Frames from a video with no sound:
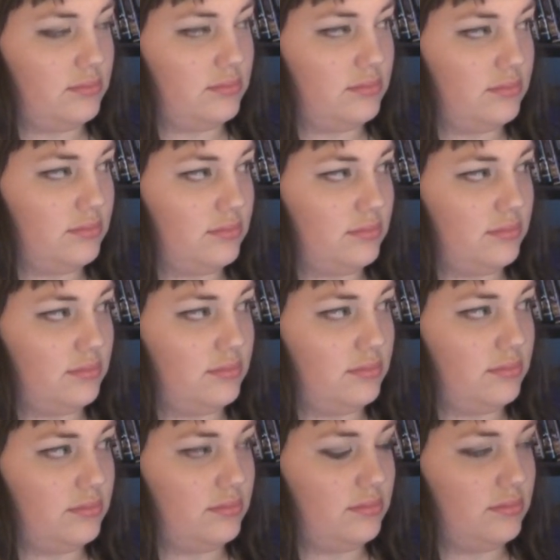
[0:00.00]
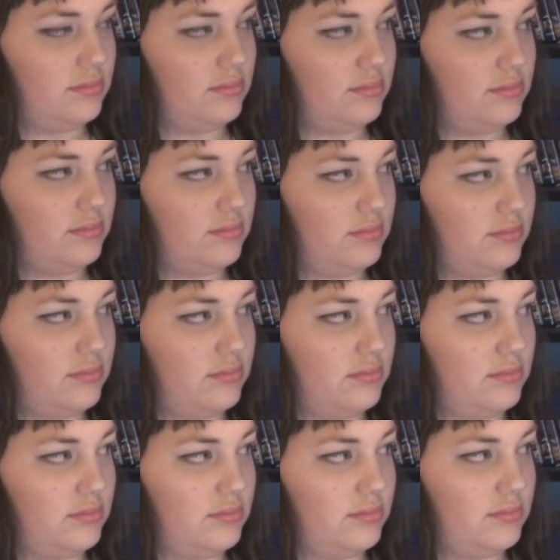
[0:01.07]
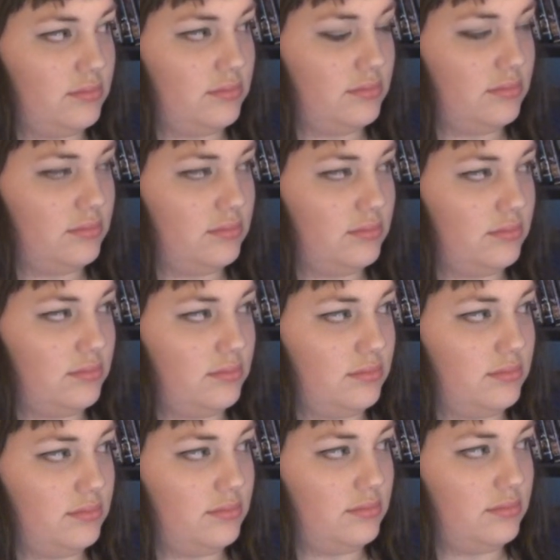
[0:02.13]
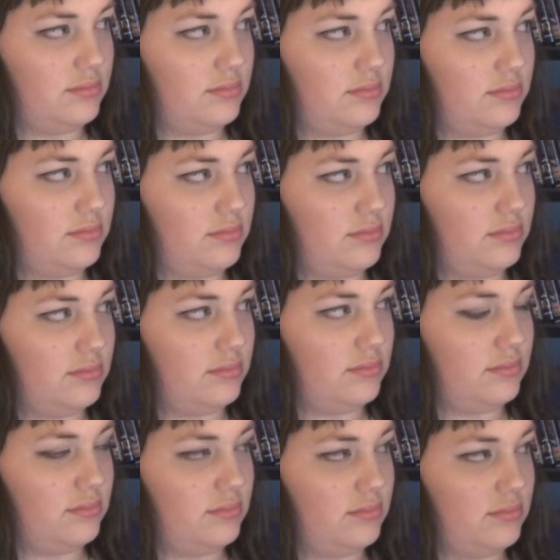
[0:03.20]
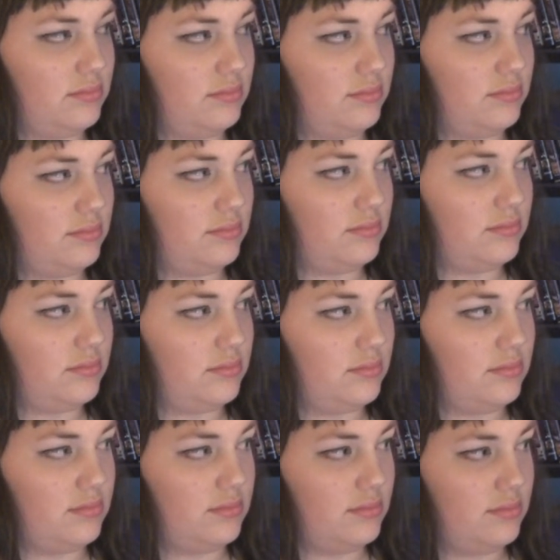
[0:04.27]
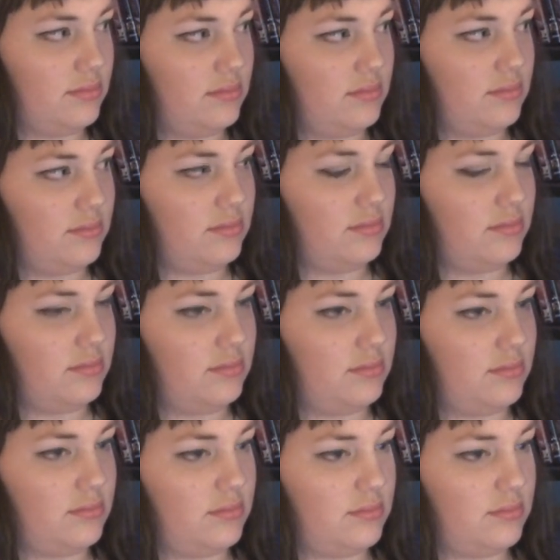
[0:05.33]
This person isn't speaking.